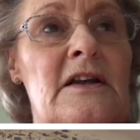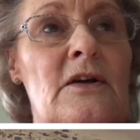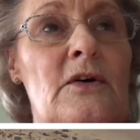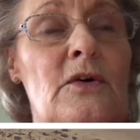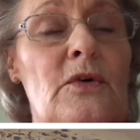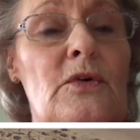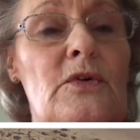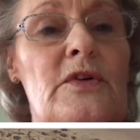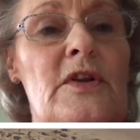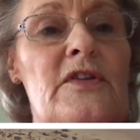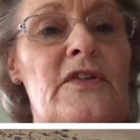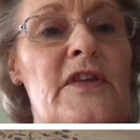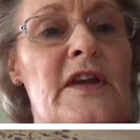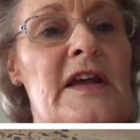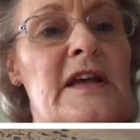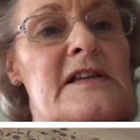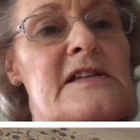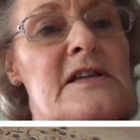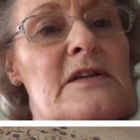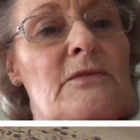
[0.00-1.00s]
all the
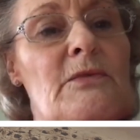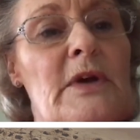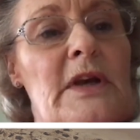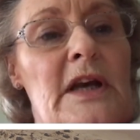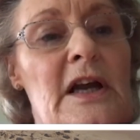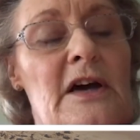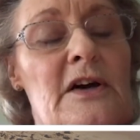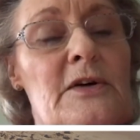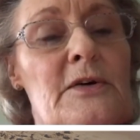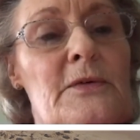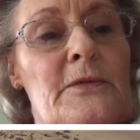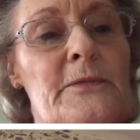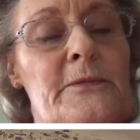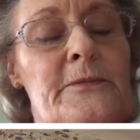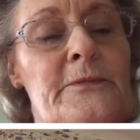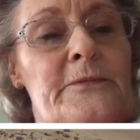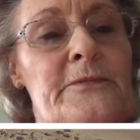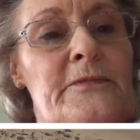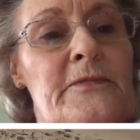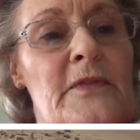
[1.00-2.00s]
things that we know.
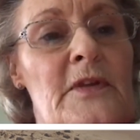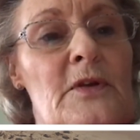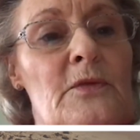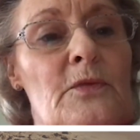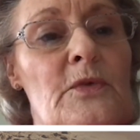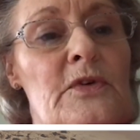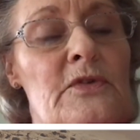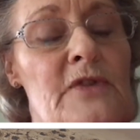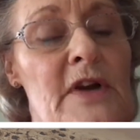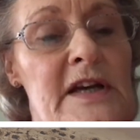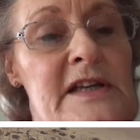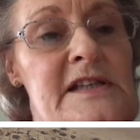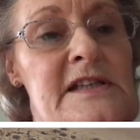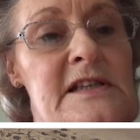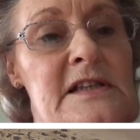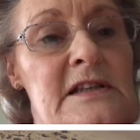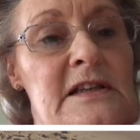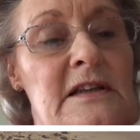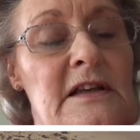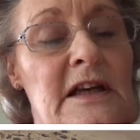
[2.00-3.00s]
We
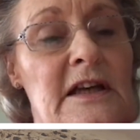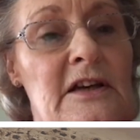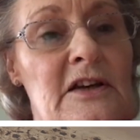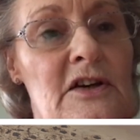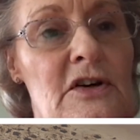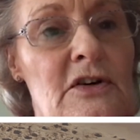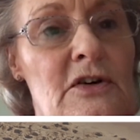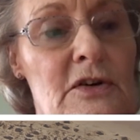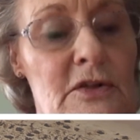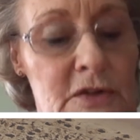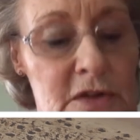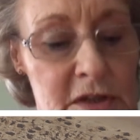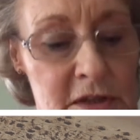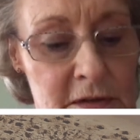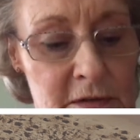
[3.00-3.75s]
rest in God.